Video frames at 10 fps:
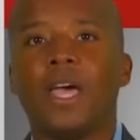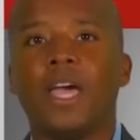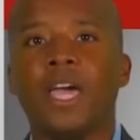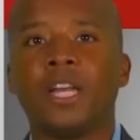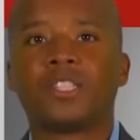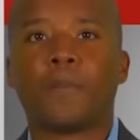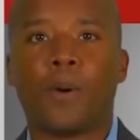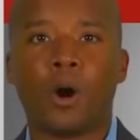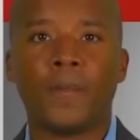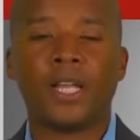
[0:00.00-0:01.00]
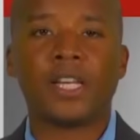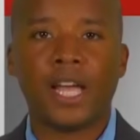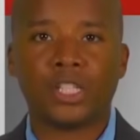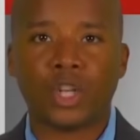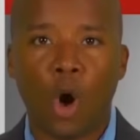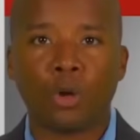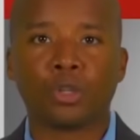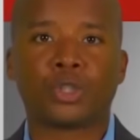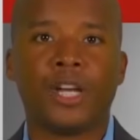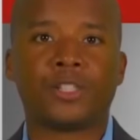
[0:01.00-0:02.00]
It is a permanent and total
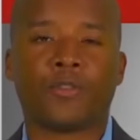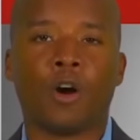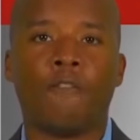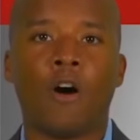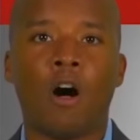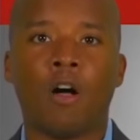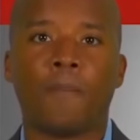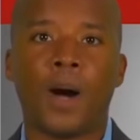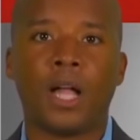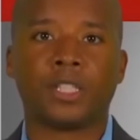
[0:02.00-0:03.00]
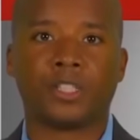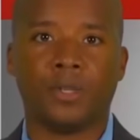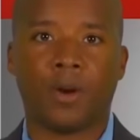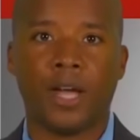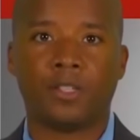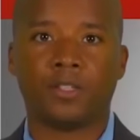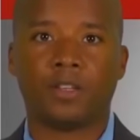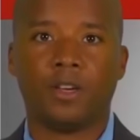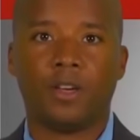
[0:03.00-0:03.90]
transfer of all the policy rights.